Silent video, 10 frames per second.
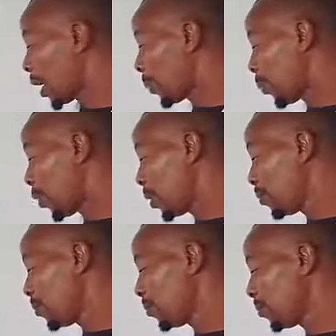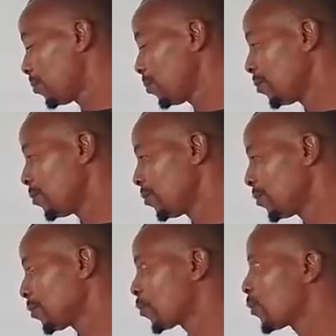A poem,
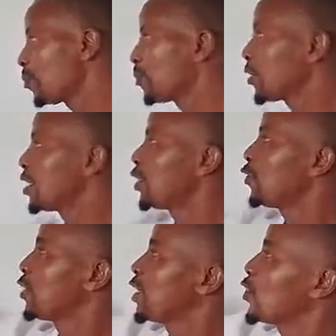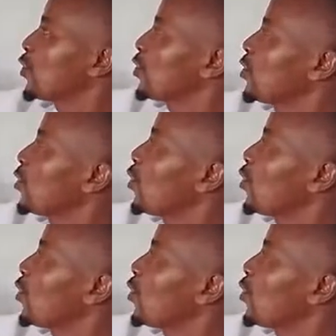from the definition